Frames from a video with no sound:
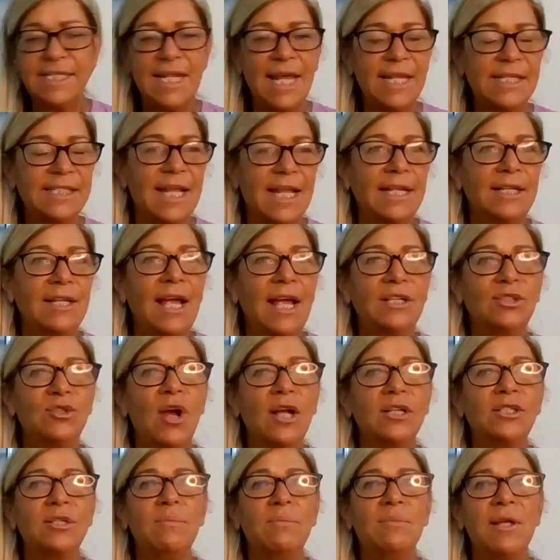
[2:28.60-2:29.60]
he says, I, I,
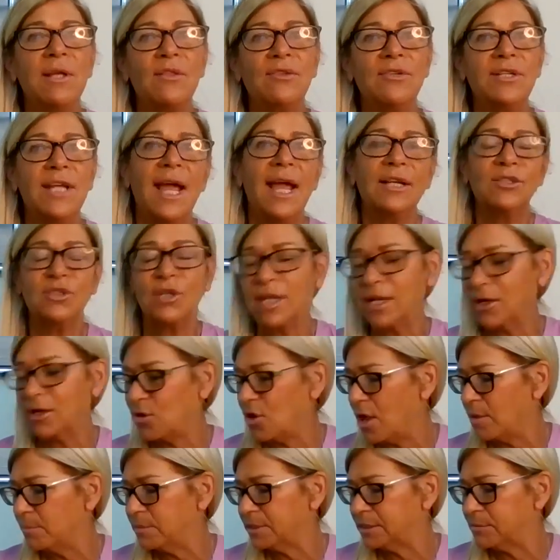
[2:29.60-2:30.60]
talked to him the other day, actually, I
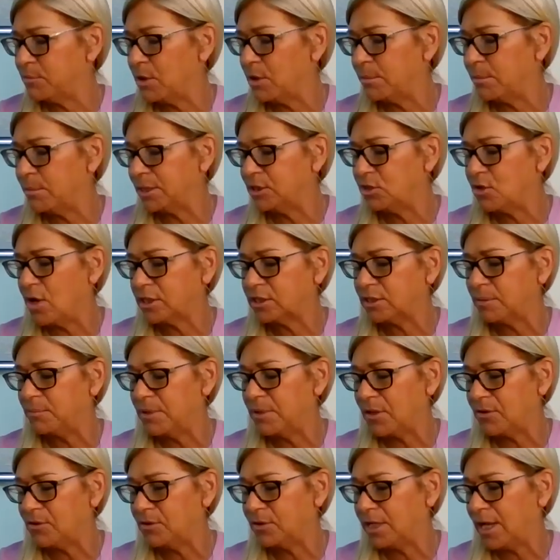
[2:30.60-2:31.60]
called him this morning, I talked to him
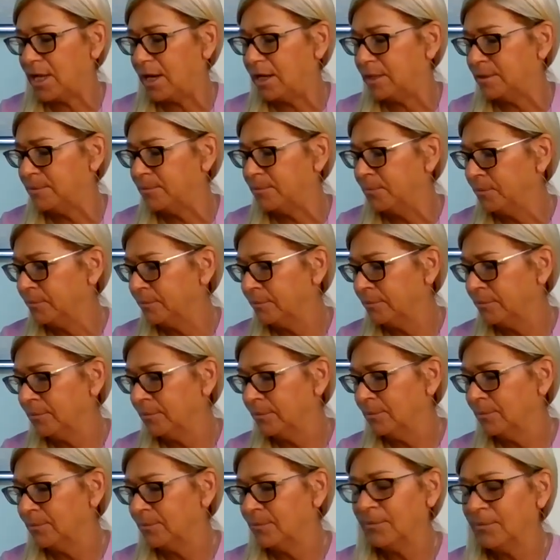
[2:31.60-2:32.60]
the other day, and,
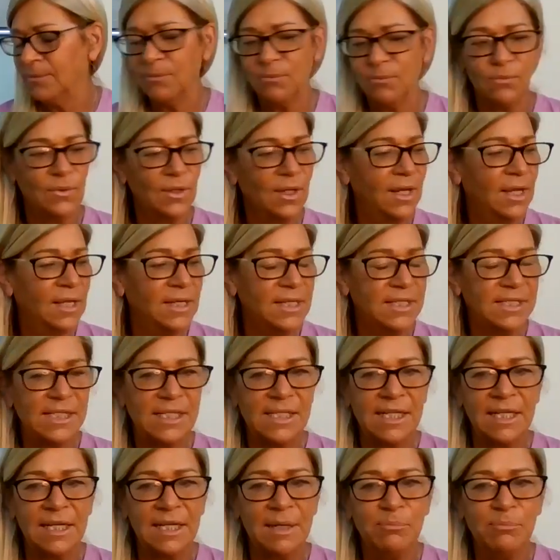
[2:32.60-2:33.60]
and he
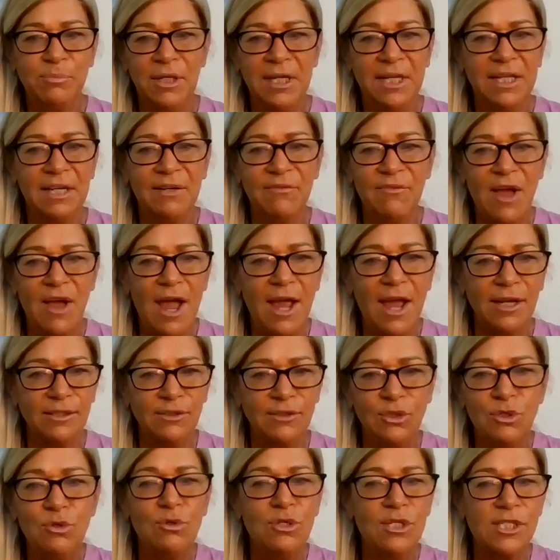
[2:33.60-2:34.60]
says, like in a blink of an eye,
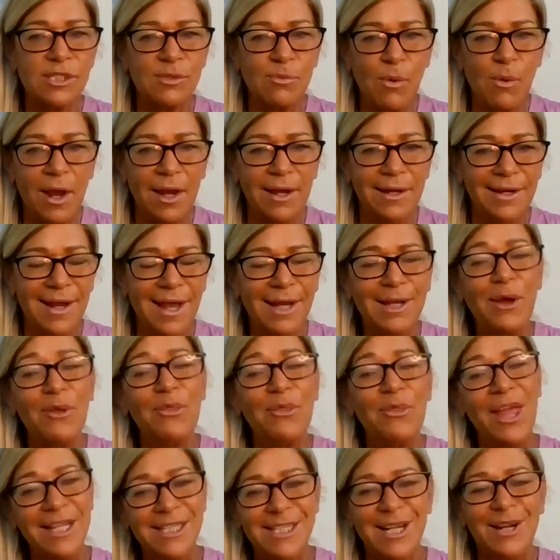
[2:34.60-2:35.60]
you just wait. I go,
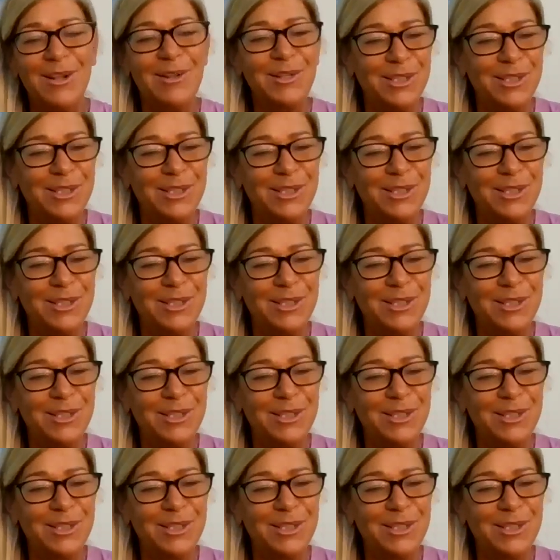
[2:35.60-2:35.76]
thanks,